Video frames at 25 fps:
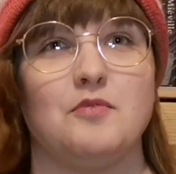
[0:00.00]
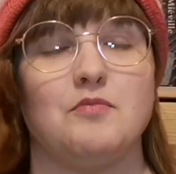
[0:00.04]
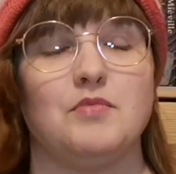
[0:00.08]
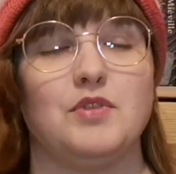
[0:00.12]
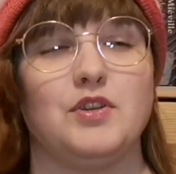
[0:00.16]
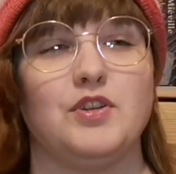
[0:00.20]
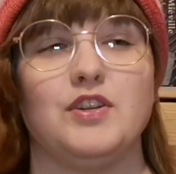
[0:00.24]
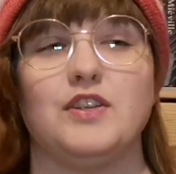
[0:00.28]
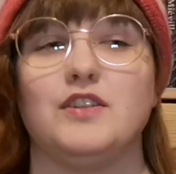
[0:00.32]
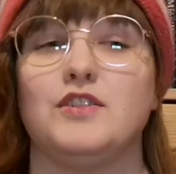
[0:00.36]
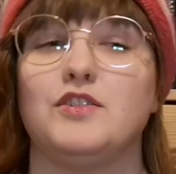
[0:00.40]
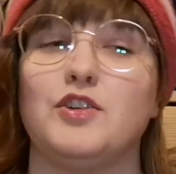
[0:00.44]

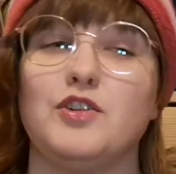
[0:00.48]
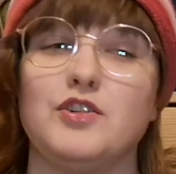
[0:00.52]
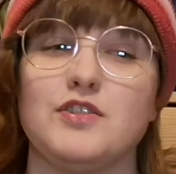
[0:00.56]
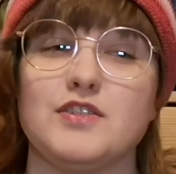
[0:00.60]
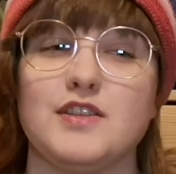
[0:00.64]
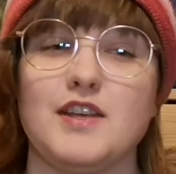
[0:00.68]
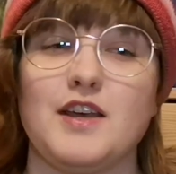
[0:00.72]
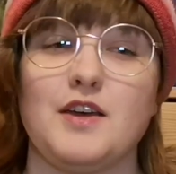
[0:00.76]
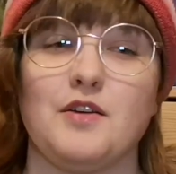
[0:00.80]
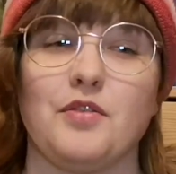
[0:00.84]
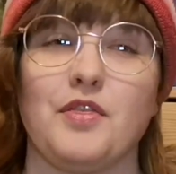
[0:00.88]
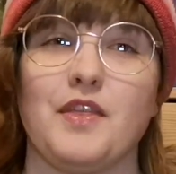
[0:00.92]
But it
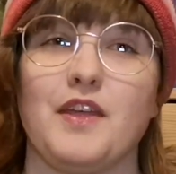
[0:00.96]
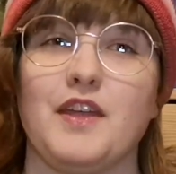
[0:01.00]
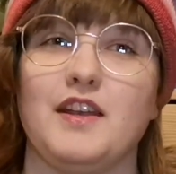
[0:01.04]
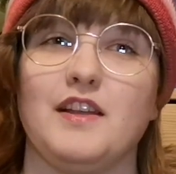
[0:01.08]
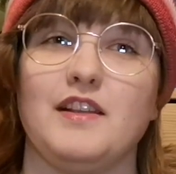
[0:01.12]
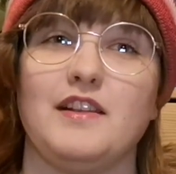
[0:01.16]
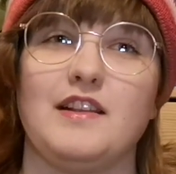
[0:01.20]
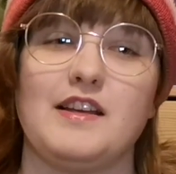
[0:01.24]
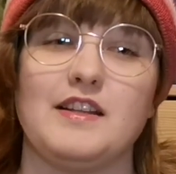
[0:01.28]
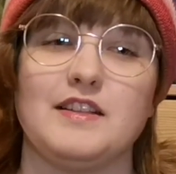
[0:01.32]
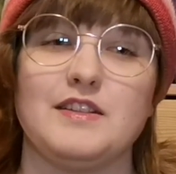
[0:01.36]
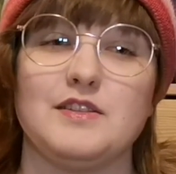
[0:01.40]
turns out that
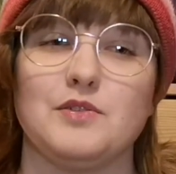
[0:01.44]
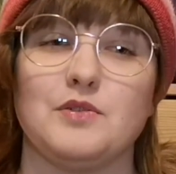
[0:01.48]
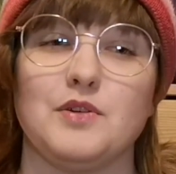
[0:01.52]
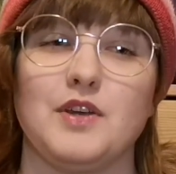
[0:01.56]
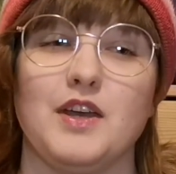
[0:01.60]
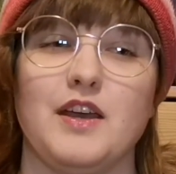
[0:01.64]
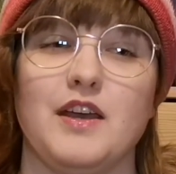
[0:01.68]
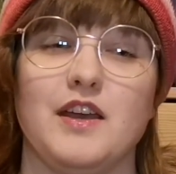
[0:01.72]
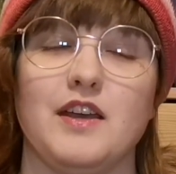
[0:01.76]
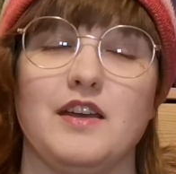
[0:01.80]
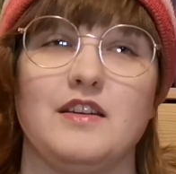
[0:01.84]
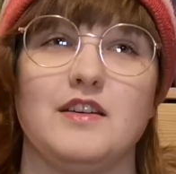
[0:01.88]

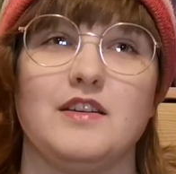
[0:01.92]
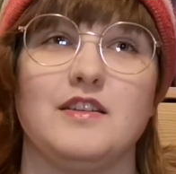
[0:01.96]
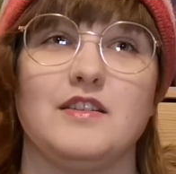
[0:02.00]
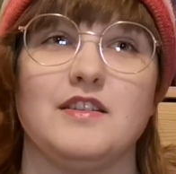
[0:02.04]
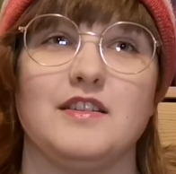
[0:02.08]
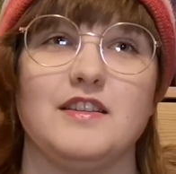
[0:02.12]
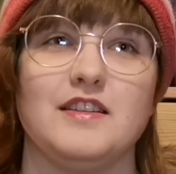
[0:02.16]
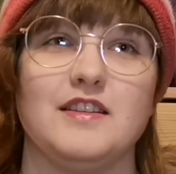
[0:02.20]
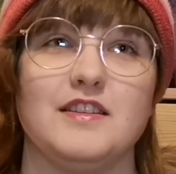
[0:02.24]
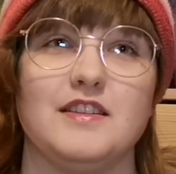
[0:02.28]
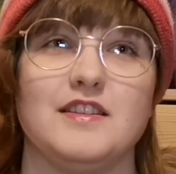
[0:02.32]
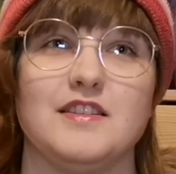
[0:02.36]
Elatsoe
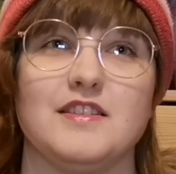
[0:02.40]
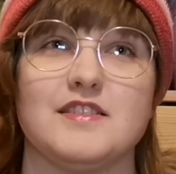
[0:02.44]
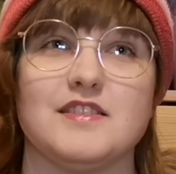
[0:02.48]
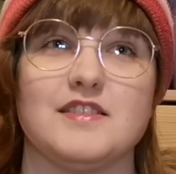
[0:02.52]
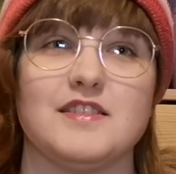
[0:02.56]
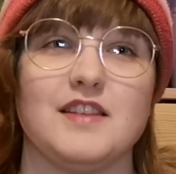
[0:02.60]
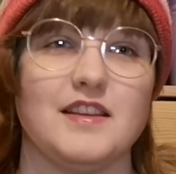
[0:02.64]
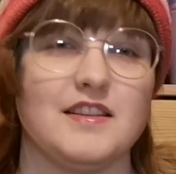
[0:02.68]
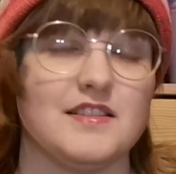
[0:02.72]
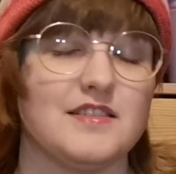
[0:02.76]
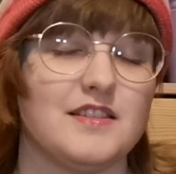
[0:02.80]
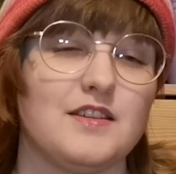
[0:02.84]

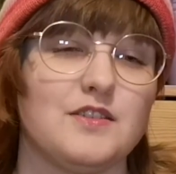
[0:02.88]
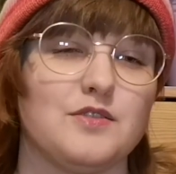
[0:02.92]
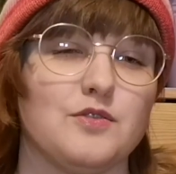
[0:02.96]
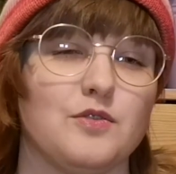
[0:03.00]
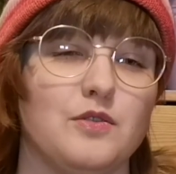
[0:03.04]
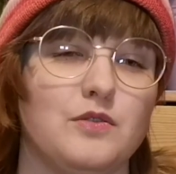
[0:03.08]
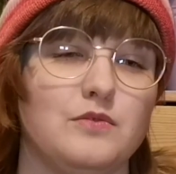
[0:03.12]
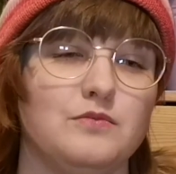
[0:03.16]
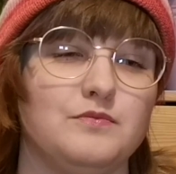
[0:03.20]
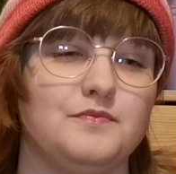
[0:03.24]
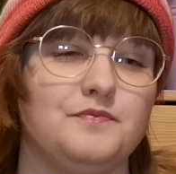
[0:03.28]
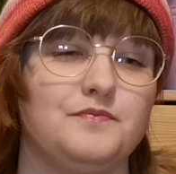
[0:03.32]
is
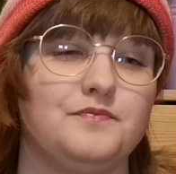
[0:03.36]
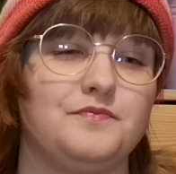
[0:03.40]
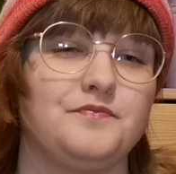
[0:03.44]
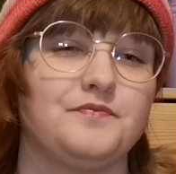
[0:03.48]
asexual,